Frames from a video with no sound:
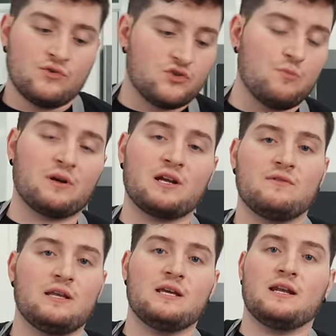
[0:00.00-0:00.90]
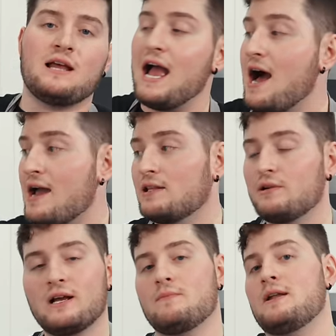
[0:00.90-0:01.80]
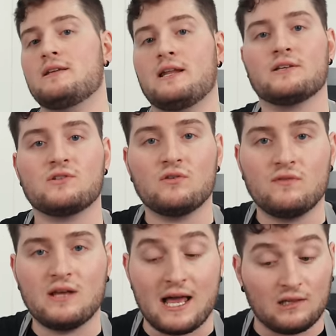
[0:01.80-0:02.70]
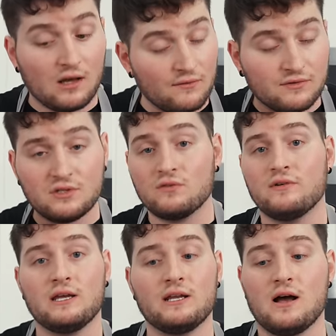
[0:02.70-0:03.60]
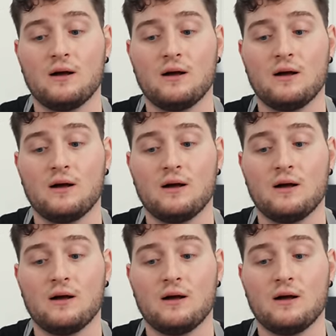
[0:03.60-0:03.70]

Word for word: Super convenient. I highly recommend getting a sous vide. I love sous vide.